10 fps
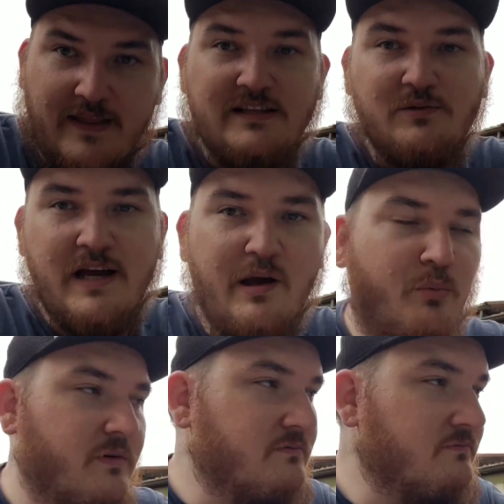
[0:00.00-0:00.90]
that's what
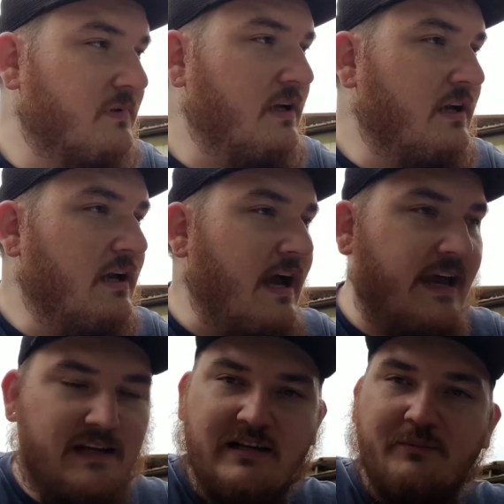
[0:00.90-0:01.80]
happened. I
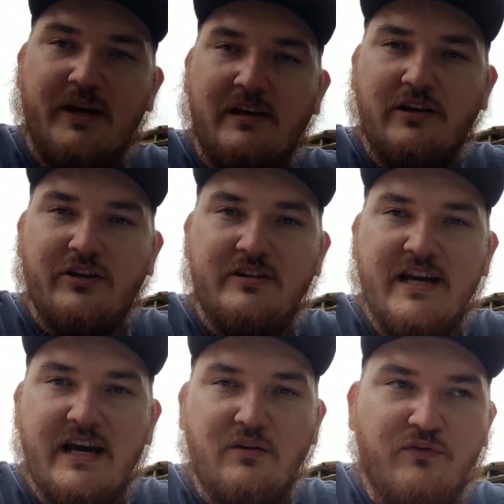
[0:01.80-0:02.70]
ended up getting a good
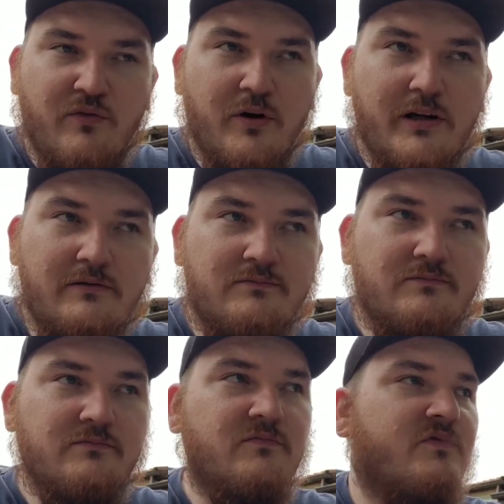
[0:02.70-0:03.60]
title for it,
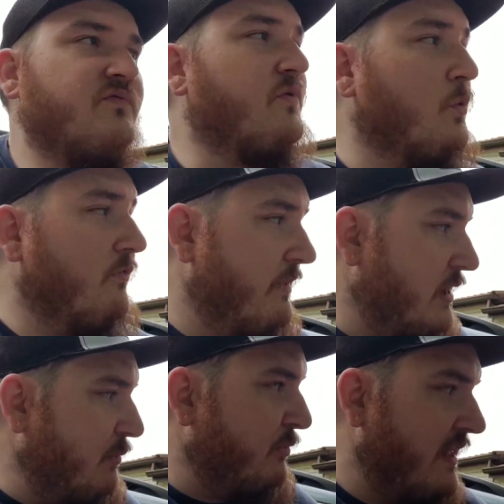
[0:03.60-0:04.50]
for the
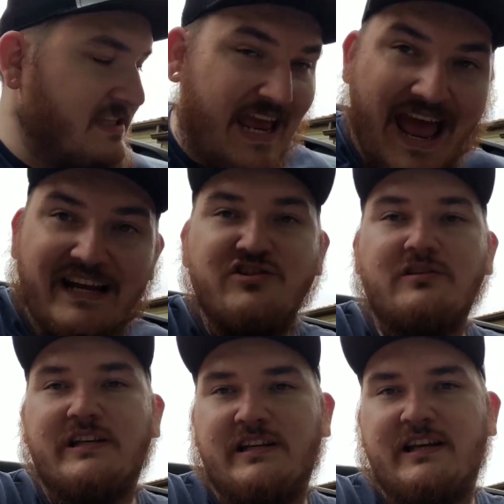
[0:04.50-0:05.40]
VIN number that's
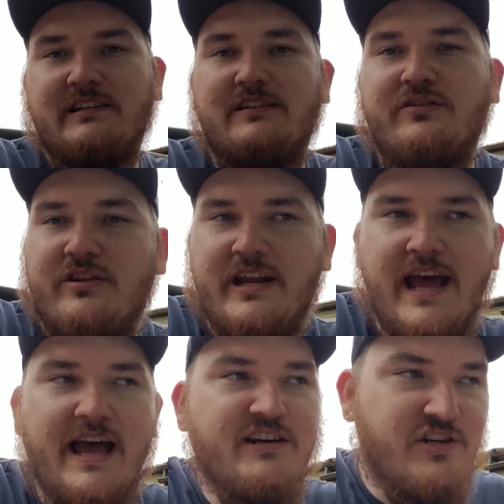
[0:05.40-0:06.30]
actually connected to the
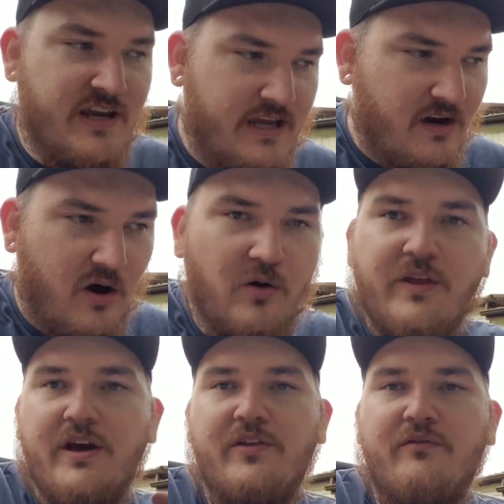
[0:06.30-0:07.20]
dash and all
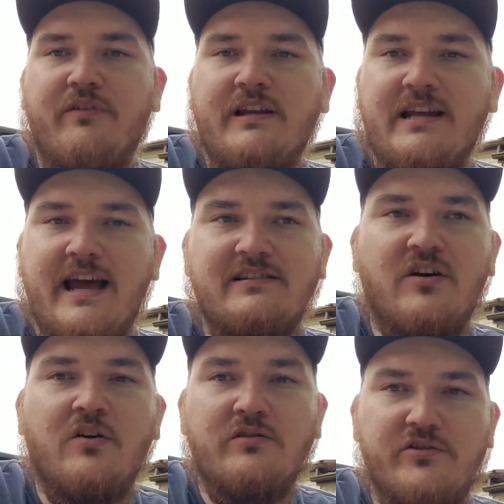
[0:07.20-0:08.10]
the other VIN tags
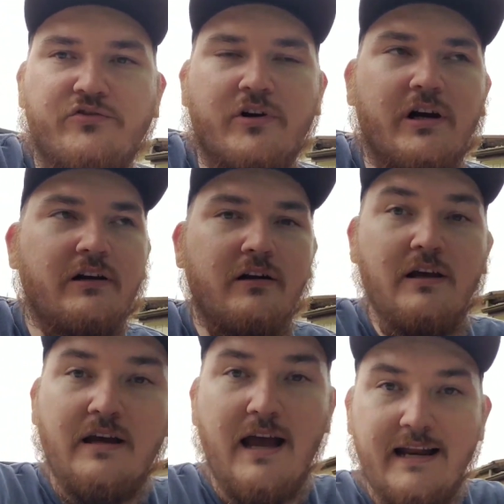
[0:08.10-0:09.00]
on this truck.
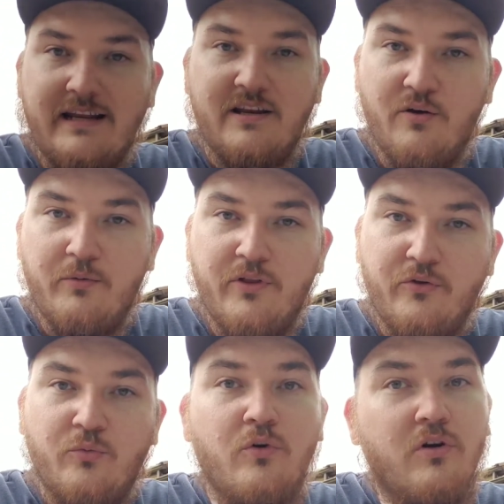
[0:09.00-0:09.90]
I didn't know where
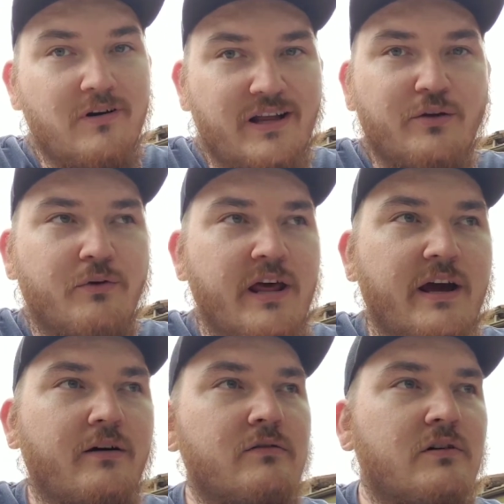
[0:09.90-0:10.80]
those were. I do
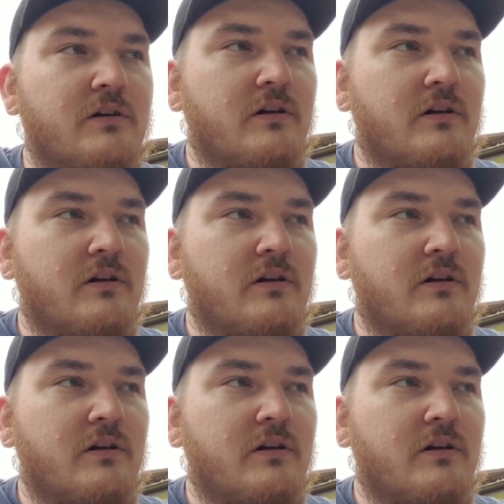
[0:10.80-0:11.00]
now.